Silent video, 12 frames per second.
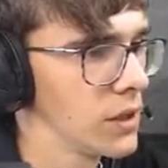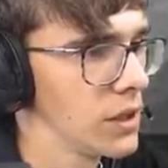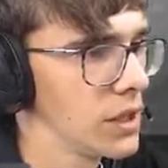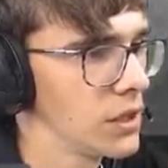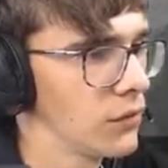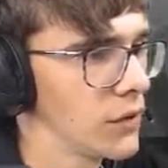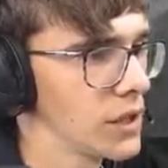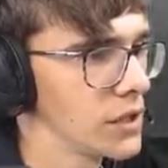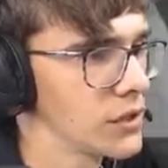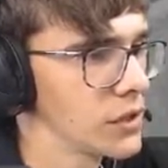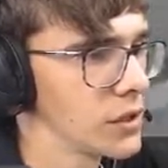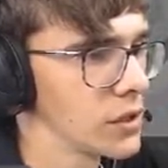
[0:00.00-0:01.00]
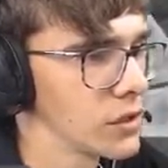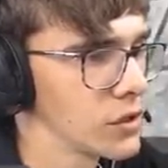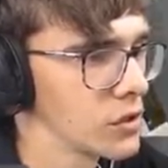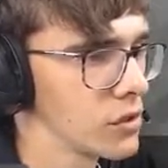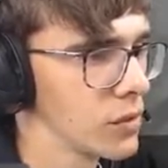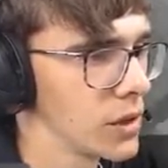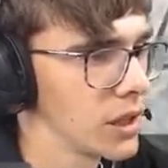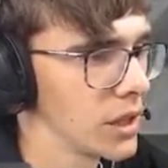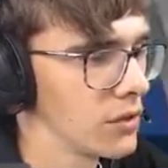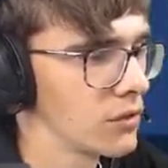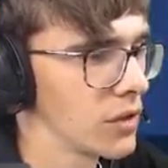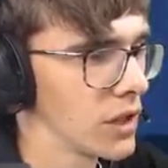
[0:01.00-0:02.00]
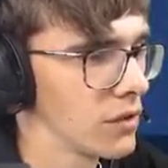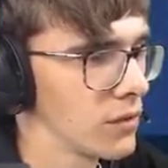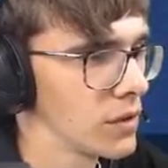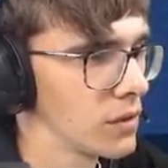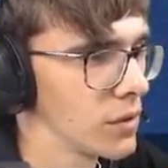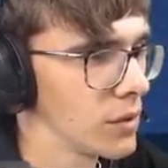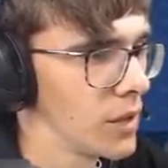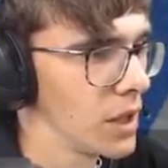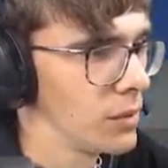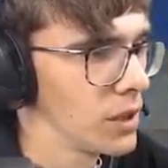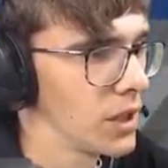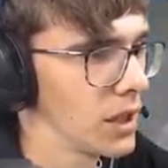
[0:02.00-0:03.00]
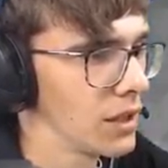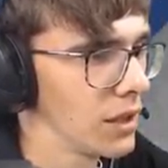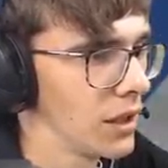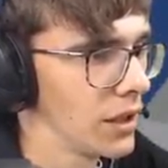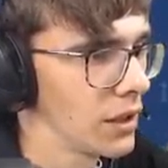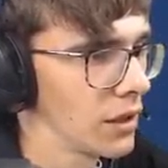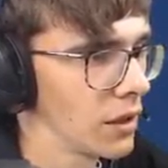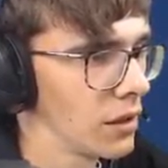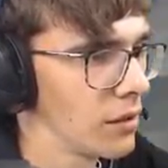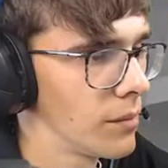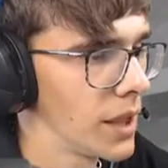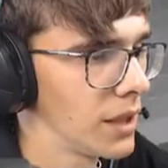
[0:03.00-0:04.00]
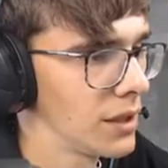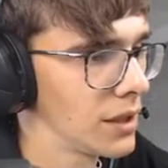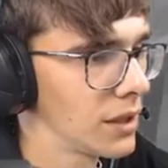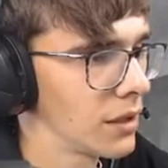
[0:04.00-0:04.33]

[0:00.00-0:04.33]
need villagers so we can trade with them and maybe get like a mending.